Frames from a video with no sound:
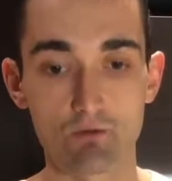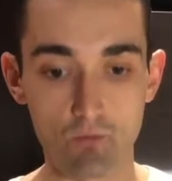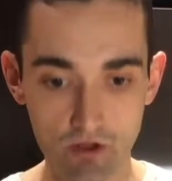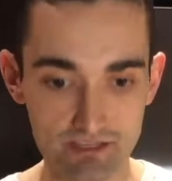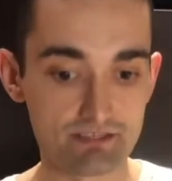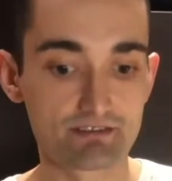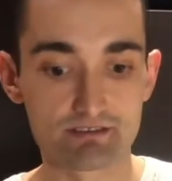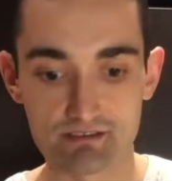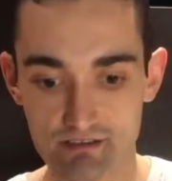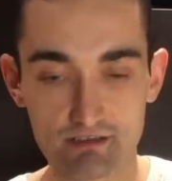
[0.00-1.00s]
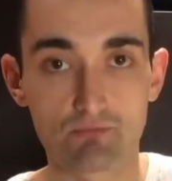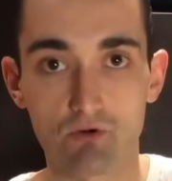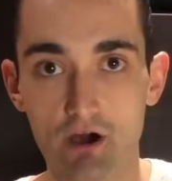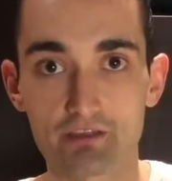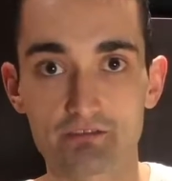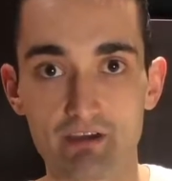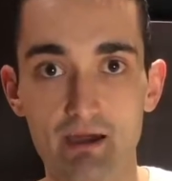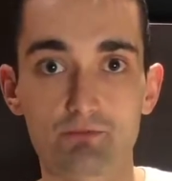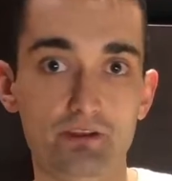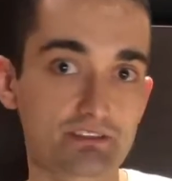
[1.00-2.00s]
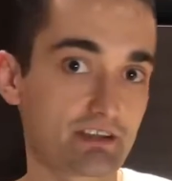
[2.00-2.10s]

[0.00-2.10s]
Once the broth evaporates,